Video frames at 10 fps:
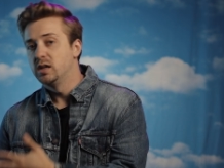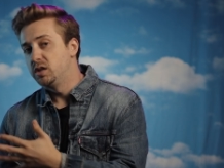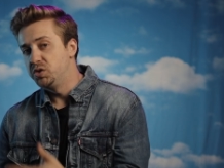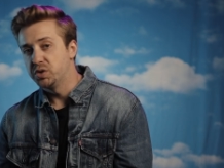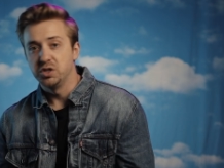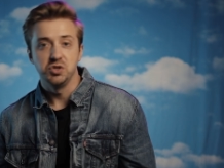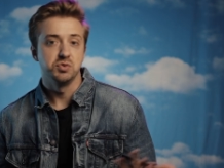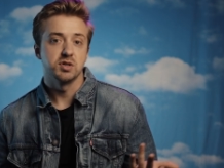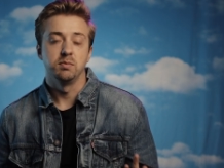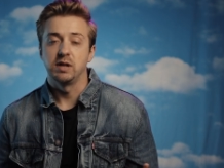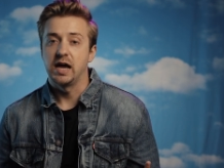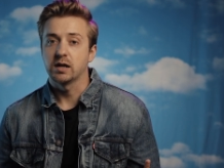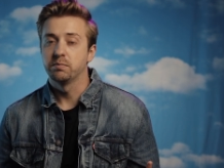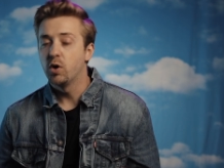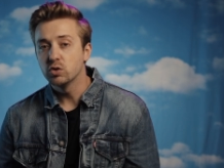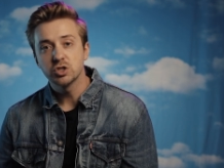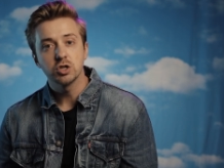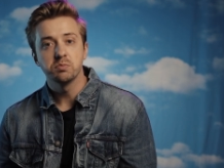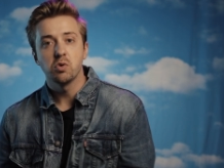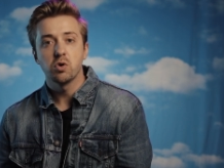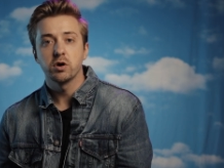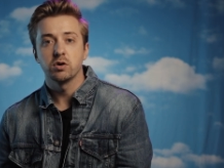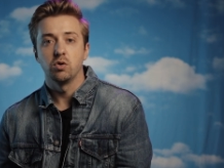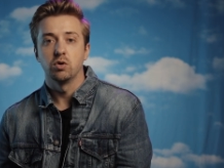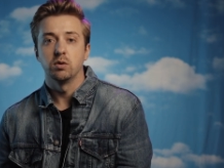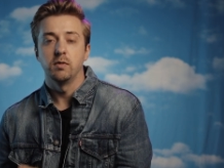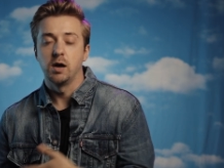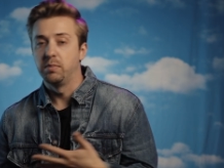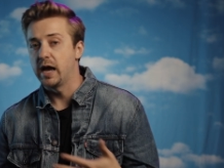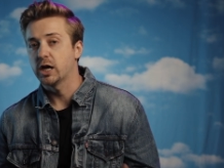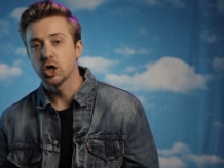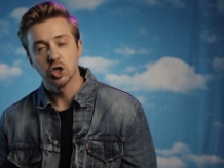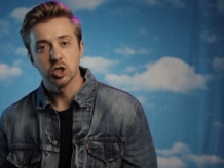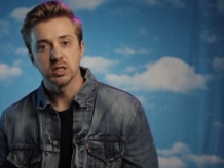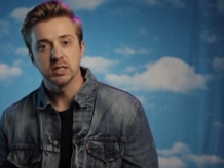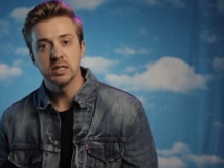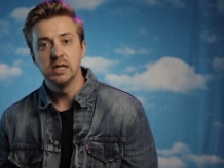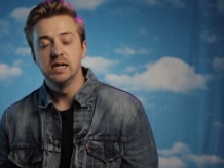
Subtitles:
You could use a black poster board or a black curtain,